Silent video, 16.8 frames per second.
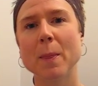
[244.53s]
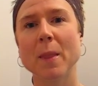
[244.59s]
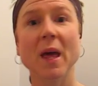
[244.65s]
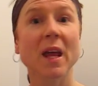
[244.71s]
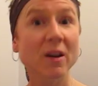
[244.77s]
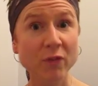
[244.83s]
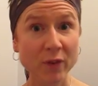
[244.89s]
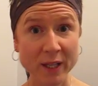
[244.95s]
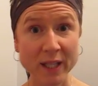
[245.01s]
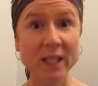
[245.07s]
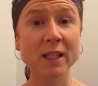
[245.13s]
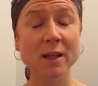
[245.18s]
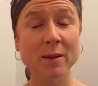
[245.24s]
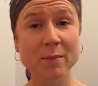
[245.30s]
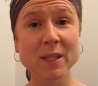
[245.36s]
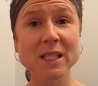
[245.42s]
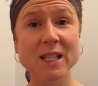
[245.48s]
And if we can
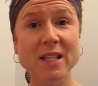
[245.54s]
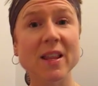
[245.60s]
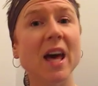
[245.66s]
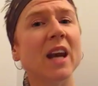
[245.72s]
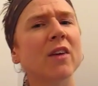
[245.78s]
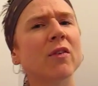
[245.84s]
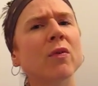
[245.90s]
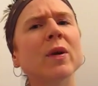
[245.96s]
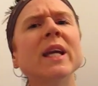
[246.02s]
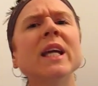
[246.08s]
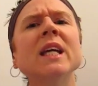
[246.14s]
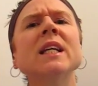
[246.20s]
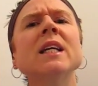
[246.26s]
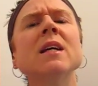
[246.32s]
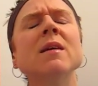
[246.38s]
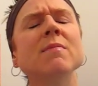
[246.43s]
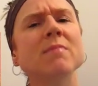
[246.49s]
commit to that, if we
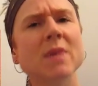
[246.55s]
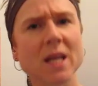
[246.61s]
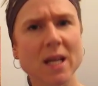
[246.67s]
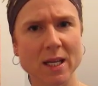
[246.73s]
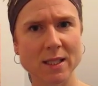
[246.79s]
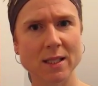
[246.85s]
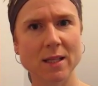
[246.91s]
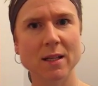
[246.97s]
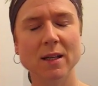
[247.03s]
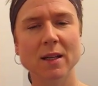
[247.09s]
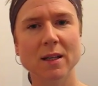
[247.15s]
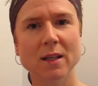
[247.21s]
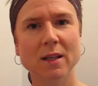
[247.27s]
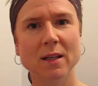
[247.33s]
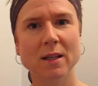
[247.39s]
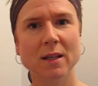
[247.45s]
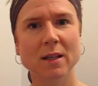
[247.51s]
can commit
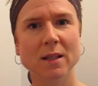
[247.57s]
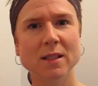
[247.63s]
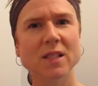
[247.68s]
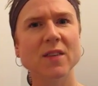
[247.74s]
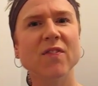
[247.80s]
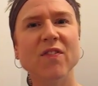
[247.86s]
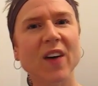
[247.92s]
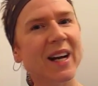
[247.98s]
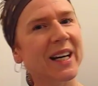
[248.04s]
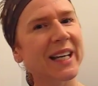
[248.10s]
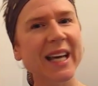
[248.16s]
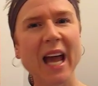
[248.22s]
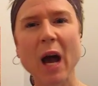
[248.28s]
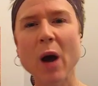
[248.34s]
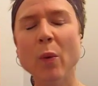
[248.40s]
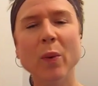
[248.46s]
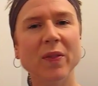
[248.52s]
to finding
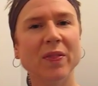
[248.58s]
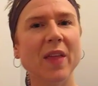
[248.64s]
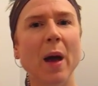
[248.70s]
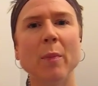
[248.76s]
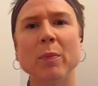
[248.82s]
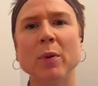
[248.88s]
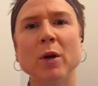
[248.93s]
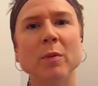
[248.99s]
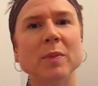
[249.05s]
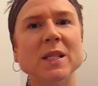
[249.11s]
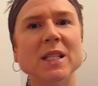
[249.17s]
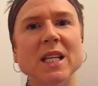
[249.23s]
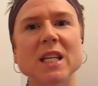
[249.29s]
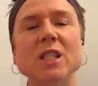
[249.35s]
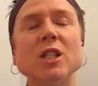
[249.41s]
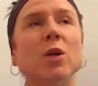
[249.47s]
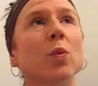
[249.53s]
out what that purpose
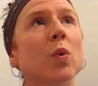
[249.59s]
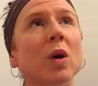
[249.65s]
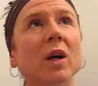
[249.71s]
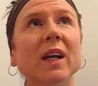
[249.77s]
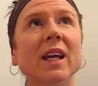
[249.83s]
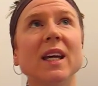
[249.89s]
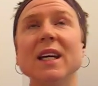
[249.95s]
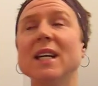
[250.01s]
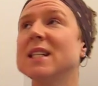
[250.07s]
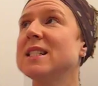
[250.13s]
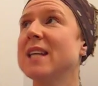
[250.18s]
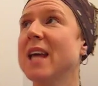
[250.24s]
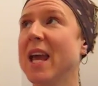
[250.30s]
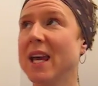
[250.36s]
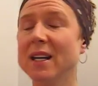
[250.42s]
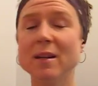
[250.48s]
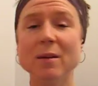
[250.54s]
is, to working in
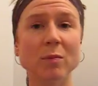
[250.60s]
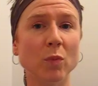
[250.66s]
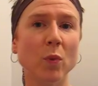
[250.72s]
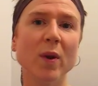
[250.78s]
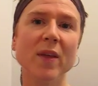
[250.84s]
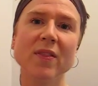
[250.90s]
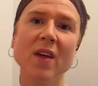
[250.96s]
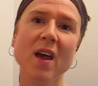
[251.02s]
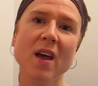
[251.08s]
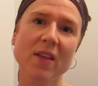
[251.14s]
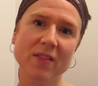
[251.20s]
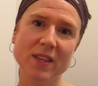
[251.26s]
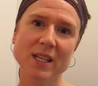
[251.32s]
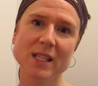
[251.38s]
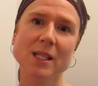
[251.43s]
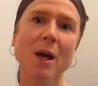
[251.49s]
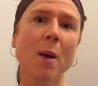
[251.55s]
tandem with
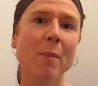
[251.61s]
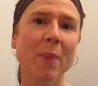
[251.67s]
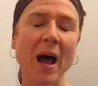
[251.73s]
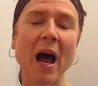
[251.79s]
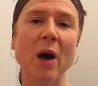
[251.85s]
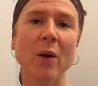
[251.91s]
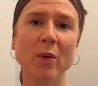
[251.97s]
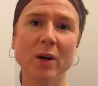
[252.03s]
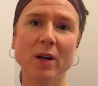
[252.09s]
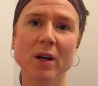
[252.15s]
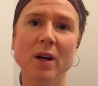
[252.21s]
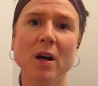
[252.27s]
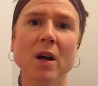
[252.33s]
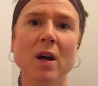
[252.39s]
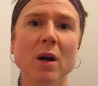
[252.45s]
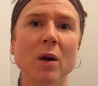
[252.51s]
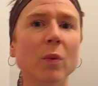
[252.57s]
this power,
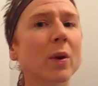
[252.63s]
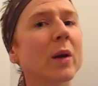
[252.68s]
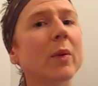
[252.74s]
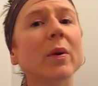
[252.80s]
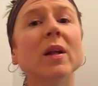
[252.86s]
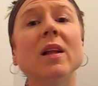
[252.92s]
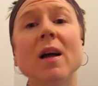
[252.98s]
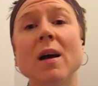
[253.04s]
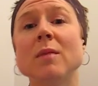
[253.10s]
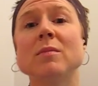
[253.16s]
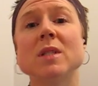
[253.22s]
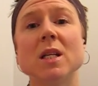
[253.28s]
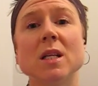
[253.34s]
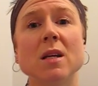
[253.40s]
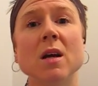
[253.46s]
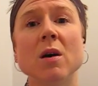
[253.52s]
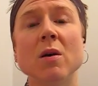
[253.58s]
we will come
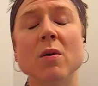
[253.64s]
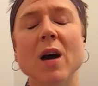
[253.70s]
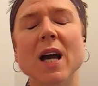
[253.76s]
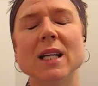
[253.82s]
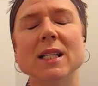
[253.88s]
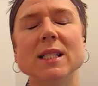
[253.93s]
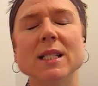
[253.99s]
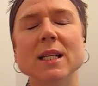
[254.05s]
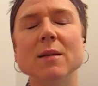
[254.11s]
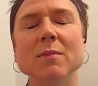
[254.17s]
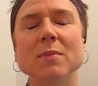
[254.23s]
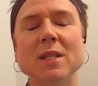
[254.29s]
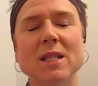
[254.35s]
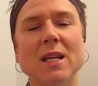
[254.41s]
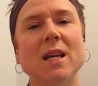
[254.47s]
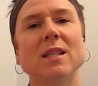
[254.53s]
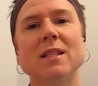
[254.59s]
to know a deep
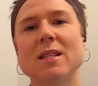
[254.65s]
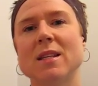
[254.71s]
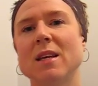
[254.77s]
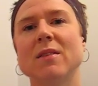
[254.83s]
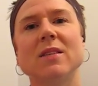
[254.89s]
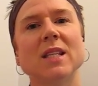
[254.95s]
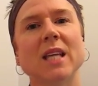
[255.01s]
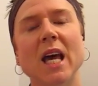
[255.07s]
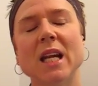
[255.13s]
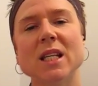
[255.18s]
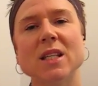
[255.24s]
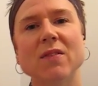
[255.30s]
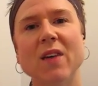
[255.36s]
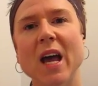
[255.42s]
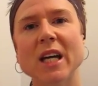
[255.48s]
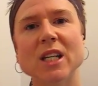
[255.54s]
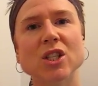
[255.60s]
sense of
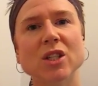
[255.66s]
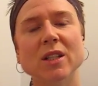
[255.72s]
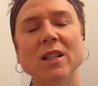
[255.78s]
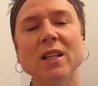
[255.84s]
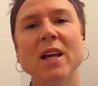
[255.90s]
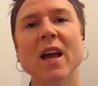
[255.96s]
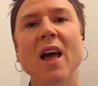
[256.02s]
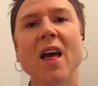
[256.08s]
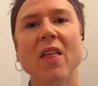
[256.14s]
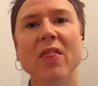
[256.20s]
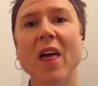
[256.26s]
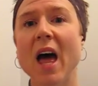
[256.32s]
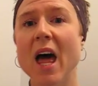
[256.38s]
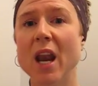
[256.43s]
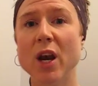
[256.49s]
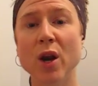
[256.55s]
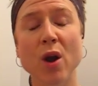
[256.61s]
satisfaction
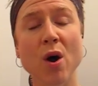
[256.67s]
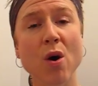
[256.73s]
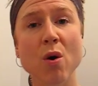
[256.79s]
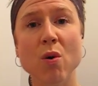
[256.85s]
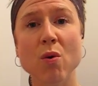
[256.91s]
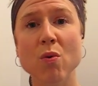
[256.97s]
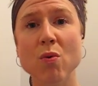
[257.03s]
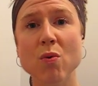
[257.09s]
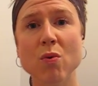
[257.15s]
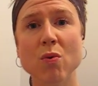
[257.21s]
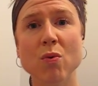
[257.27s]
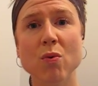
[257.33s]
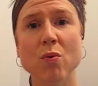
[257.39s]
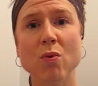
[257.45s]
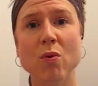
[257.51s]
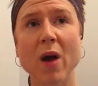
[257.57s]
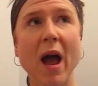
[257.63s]
that no
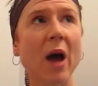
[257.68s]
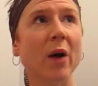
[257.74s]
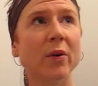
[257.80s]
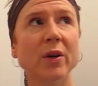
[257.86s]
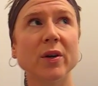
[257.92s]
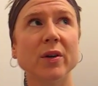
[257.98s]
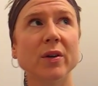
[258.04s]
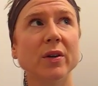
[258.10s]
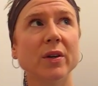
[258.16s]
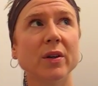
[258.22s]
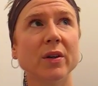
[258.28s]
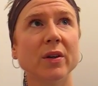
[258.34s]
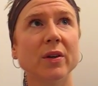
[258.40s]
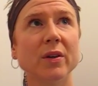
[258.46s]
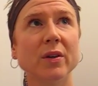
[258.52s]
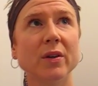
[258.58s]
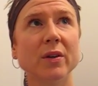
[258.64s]
outer
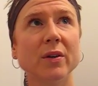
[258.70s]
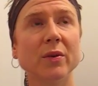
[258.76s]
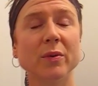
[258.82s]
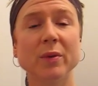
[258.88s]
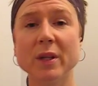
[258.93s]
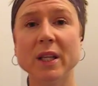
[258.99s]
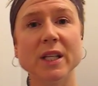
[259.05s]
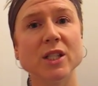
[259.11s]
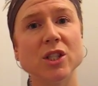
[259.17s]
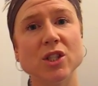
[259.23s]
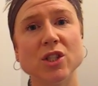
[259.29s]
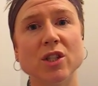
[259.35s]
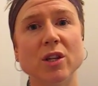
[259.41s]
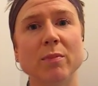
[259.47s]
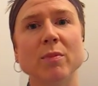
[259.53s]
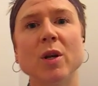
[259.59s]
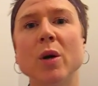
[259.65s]

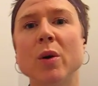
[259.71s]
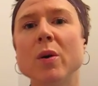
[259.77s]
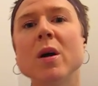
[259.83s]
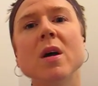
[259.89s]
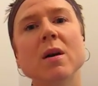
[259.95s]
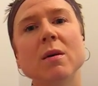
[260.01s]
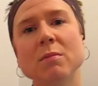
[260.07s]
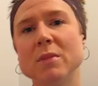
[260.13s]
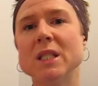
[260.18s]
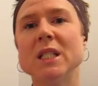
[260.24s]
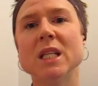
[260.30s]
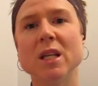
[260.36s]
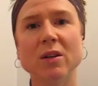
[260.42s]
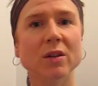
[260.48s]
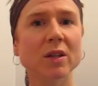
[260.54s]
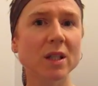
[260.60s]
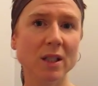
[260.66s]
relationship, no
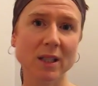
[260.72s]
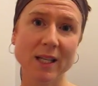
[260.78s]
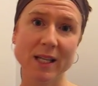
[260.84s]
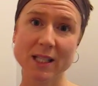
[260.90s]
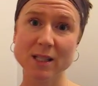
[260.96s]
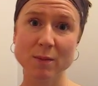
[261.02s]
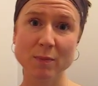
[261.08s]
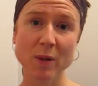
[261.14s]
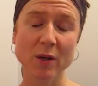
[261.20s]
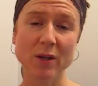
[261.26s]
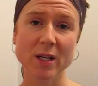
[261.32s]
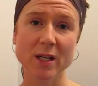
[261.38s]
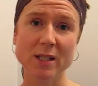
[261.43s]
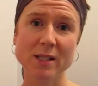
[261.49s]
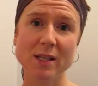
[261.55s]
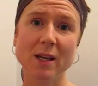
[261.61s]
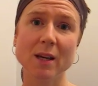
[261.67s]
material
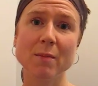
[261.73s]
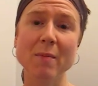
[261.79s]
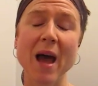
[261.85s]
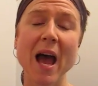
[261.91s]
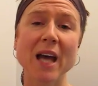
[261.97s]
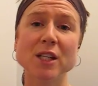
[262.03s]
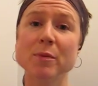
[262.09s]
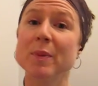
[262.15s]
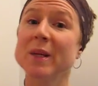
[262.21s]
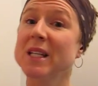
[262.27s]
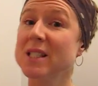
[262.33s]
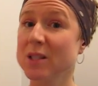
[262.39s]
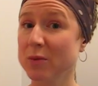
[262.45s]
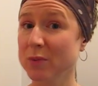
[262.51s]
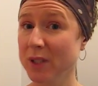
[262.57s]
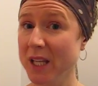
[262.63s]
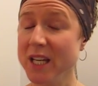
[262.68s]
experience can match, because
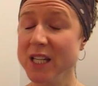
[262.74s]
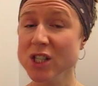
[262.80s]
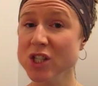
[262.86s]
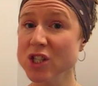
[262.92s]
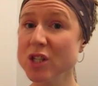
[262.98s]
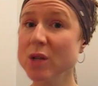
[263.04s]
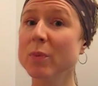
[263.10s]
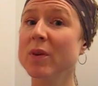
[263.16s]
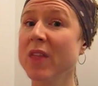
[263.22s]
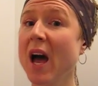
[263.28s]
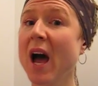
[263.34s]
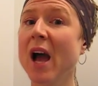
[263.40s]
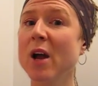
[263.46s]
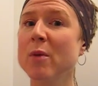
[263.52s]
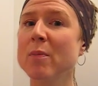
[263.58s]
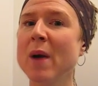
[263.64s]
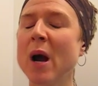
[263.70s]
the relationship with a
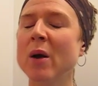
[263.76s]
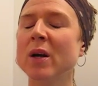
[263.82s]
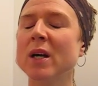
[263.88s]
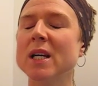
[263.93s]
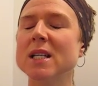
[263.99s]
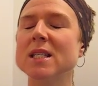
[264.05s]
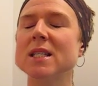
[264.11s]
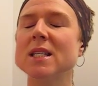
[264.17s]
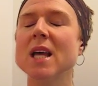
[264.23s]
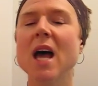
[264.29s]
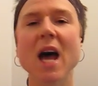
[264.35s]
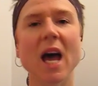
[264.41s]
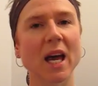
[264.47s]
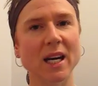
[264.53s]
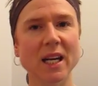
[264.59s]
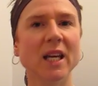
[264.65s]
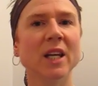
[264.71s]
higher power is
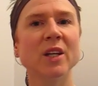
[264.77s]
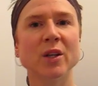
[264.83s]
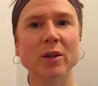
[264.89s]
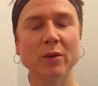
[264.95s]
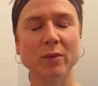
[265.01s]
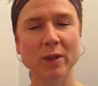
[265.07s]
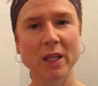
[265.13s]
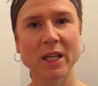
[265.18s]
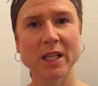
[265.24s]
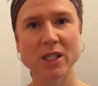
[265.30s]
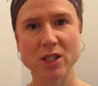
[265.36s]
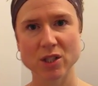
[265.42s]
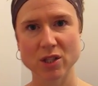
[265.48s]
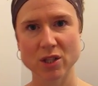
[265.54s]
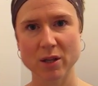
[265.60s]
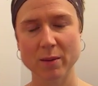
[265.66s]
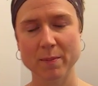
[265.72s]
an inner
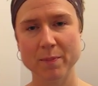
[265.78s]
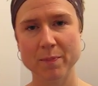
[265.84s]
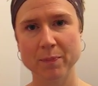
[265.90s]
relationship.